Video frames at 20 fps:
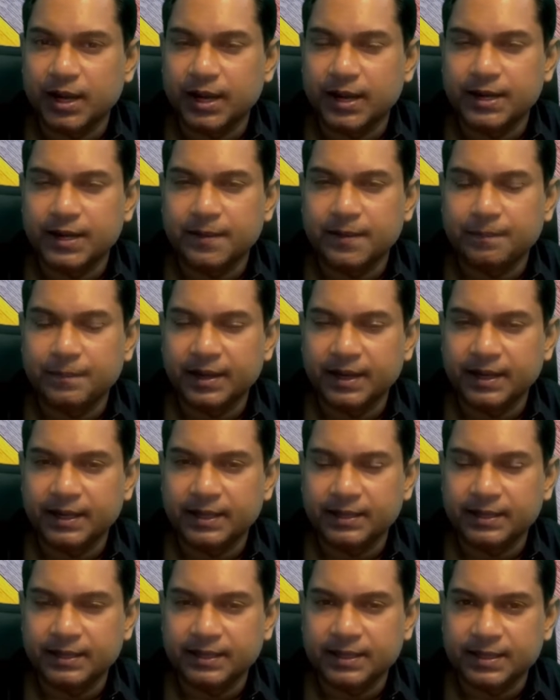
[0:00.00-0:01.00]

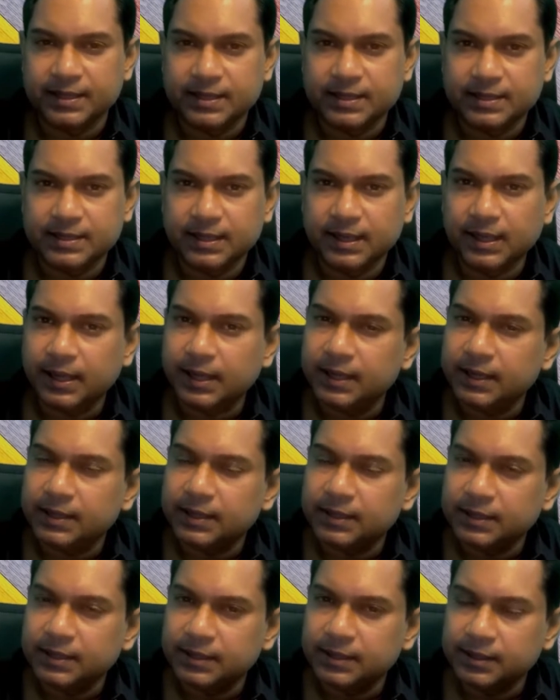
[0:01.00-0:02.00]
undermine that
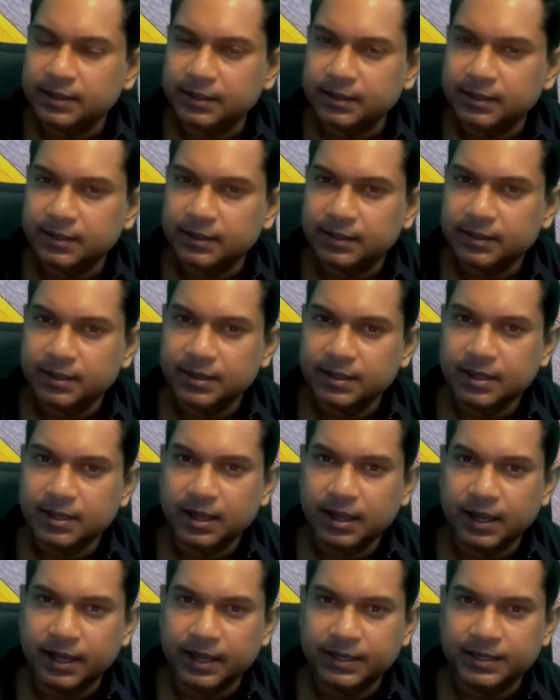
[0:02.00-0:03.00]
entire
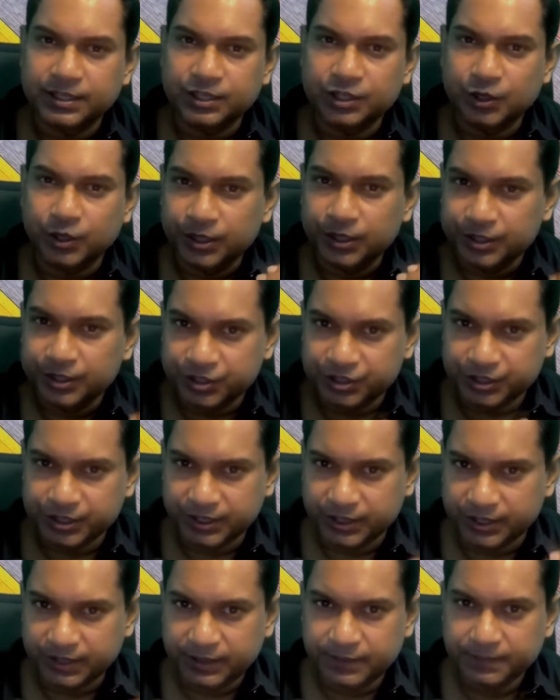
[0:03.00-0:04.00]

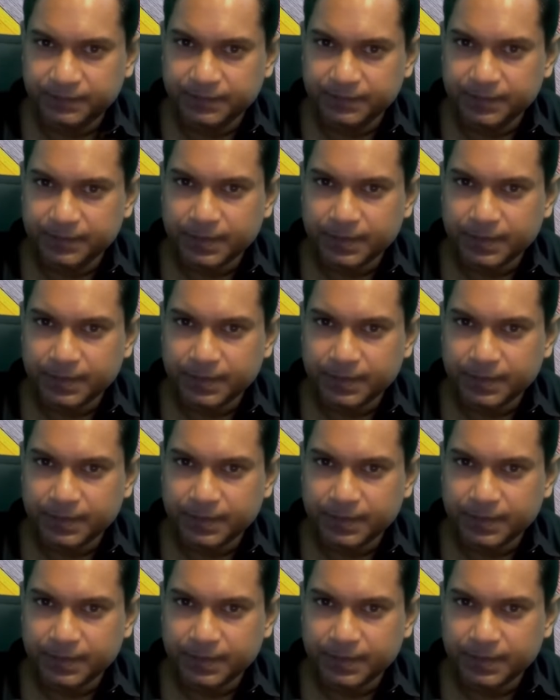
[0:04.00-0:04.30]
ideology